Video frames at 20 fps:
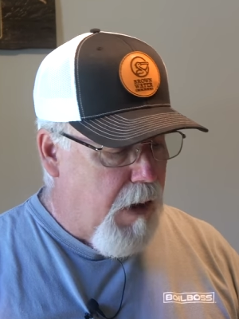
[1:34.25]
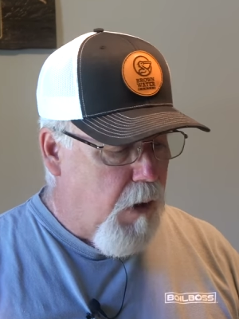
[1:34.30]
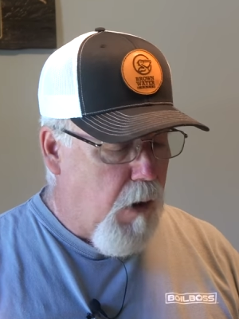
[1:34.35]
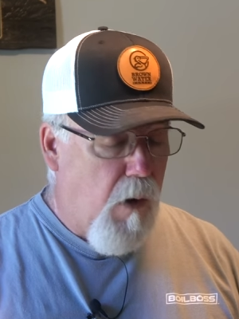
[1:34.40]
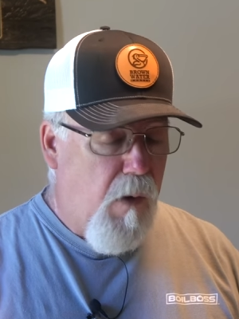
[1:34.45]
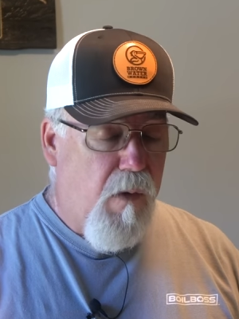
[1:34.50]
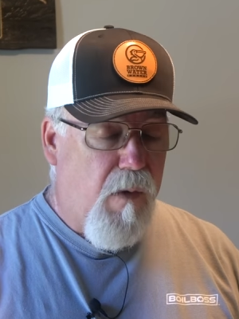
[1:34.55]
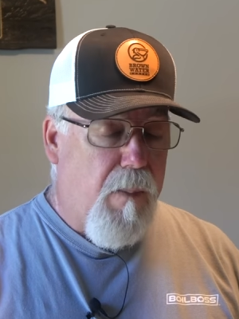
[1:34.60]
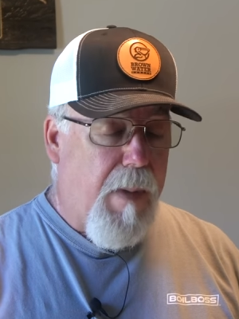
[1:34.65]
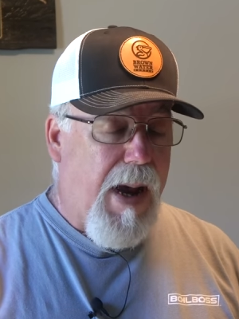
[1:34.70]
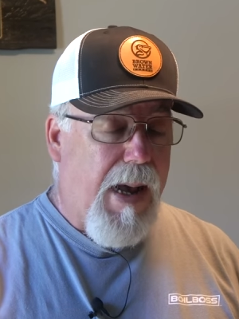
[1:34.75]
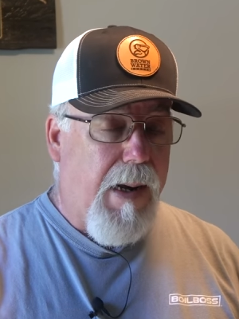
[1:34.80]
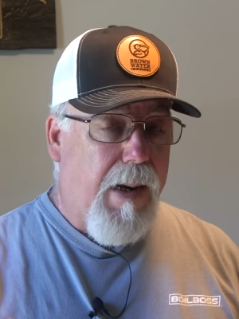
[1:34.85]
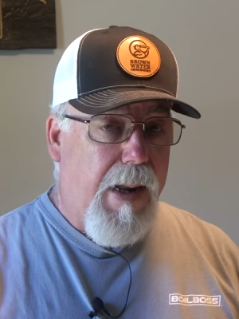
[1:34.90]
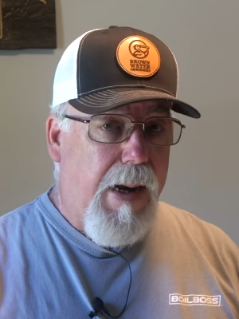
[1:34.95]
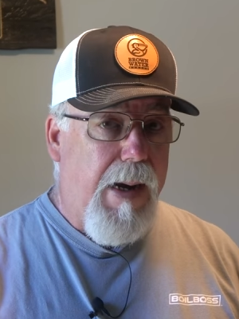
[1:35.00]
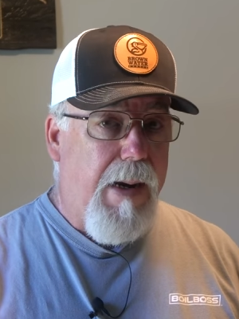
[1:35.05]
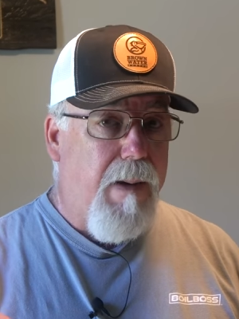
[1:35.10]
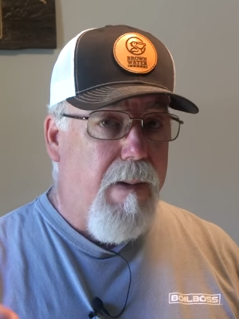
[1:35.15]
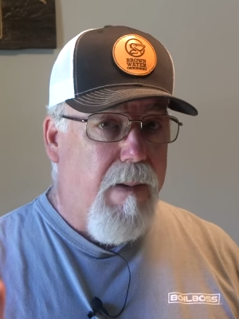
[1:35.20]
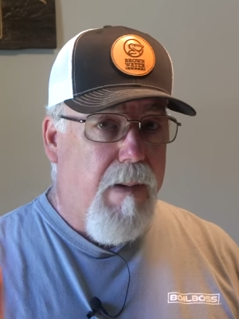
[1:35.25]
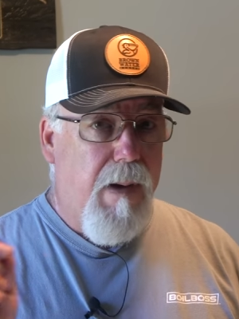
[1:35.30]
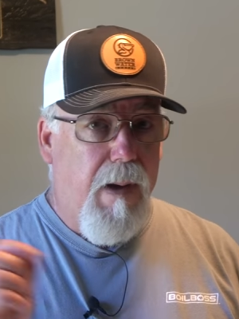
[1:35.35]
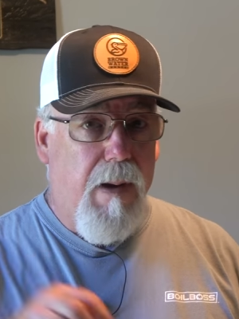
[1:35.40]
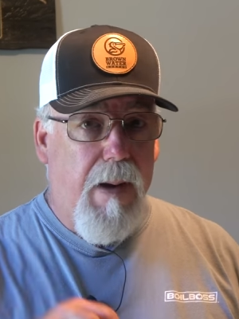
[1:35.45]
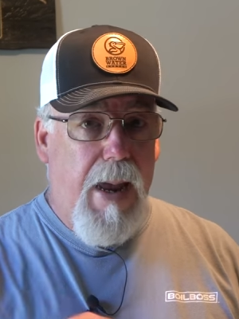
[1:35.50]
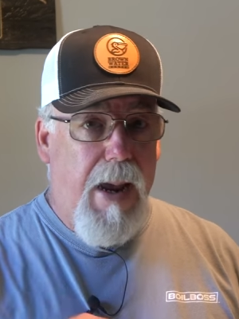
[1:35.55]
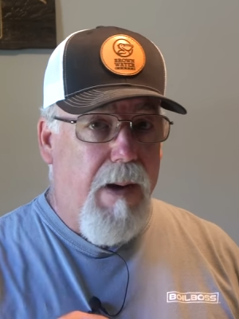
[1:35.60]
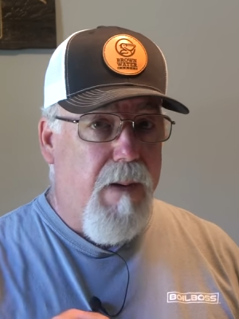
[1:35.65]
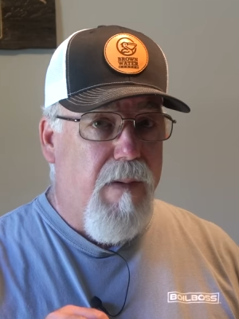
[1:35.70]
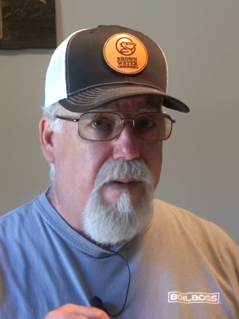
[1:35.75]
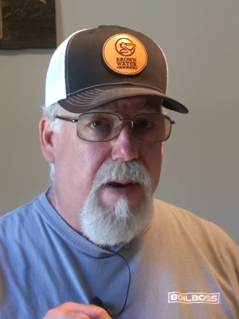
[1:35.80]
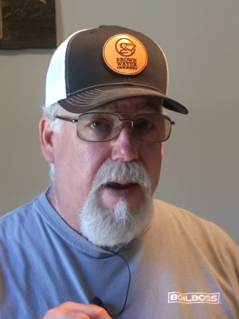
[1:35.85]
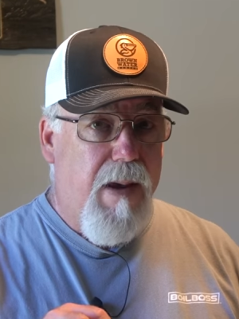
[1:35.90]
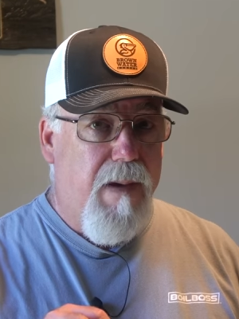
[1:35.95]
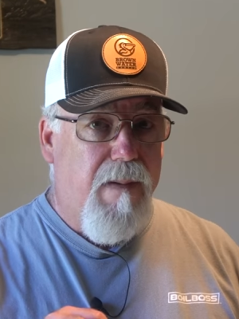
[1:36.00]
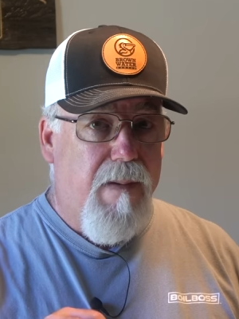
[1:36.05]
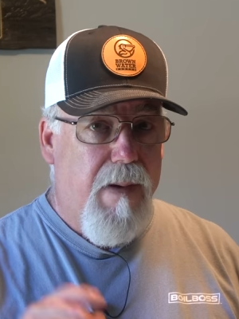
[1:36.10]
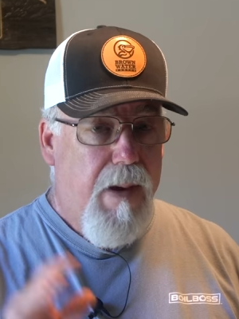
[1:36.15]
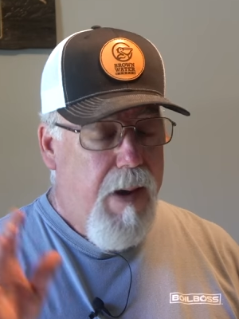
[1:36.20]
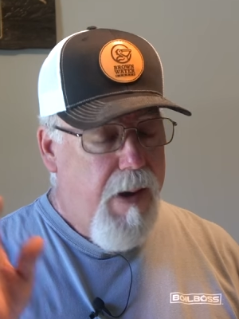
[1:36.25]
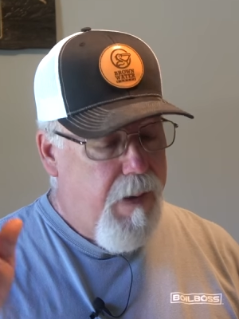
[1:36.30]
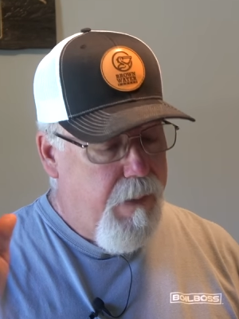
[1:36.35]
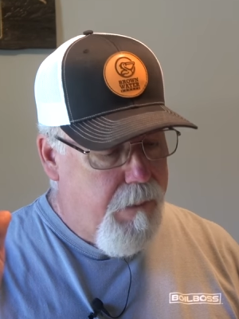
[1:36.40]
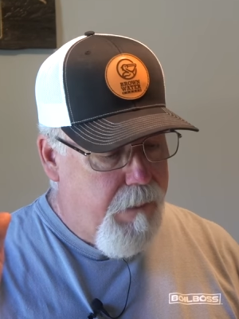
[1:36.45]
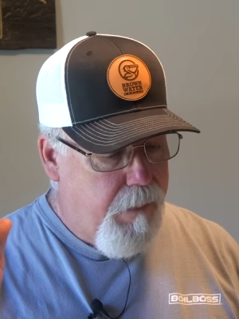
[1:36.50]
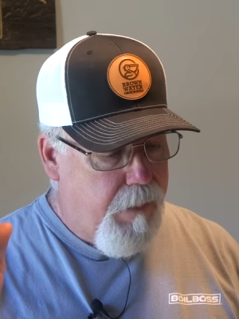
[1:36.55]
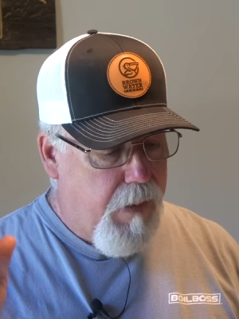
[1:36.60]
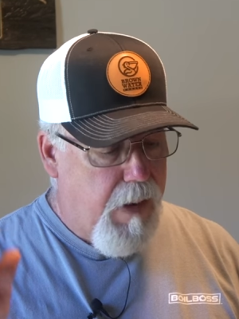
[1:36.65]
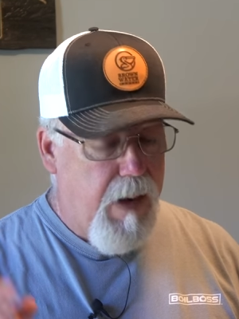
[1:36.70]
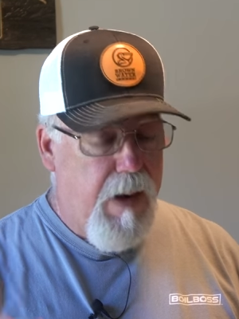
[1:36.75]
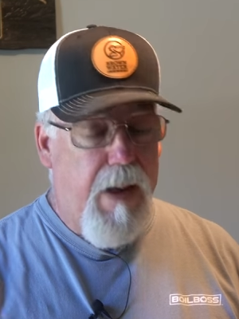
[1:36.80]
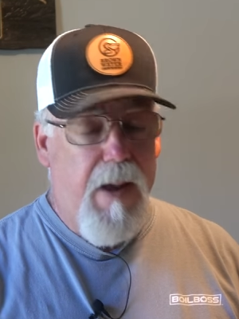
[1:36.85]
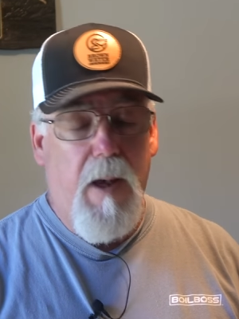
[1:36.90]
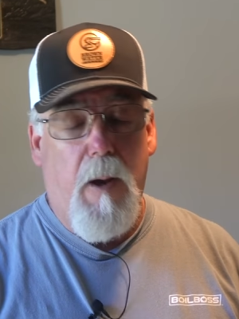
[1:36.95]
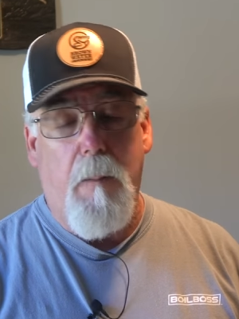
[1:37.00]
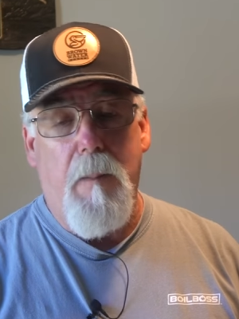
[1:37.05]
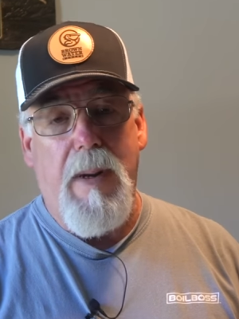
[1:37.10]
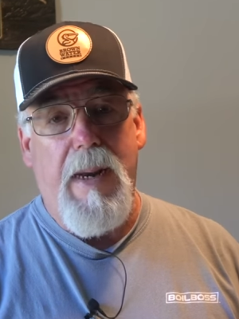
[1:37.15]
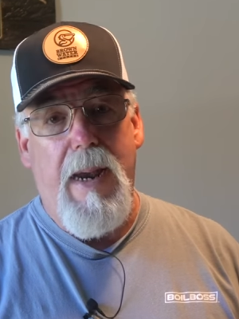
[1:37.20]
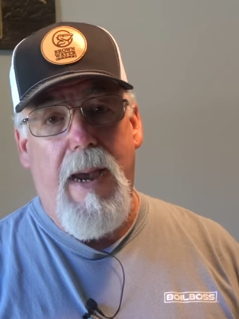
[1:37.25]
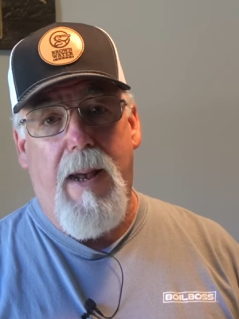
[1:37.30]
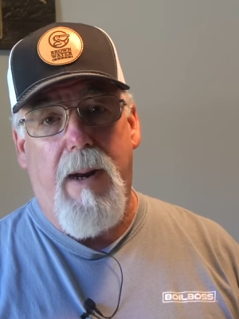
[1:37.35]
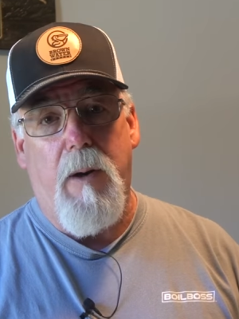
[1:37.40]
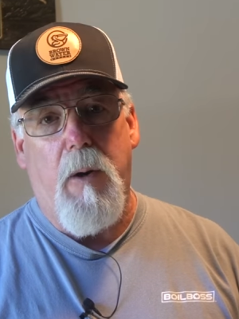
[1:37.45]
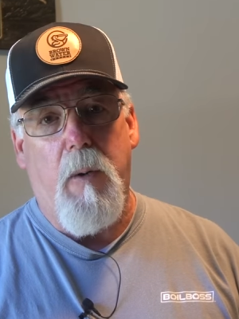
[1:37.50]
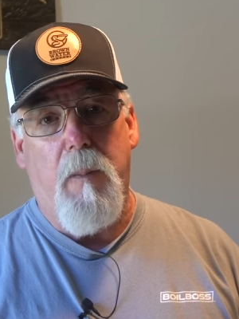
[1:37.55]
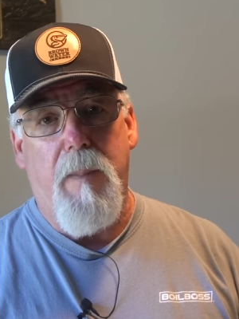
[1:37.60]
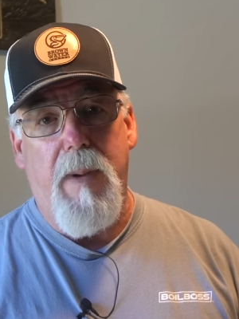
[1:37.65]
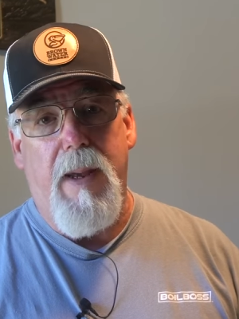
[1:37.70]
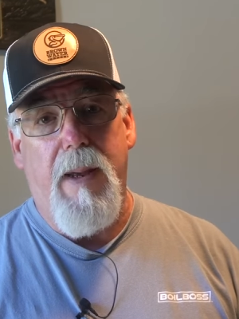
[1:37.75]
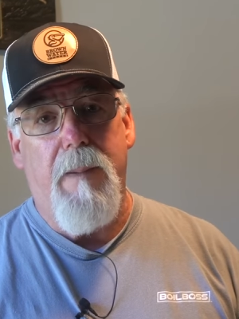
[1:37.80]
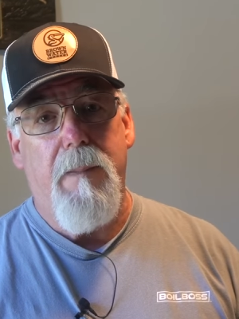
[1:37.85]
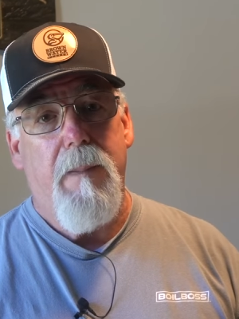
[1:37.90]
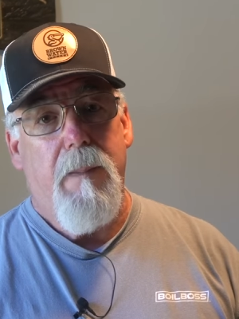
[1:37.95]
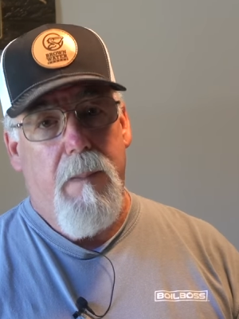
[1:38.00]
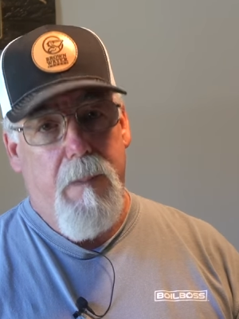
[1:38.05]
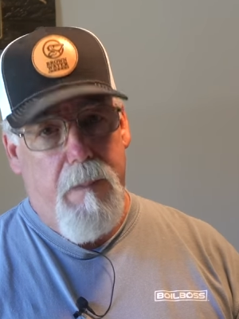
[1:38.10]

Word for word: use my link to access that. It'll help me out a little bit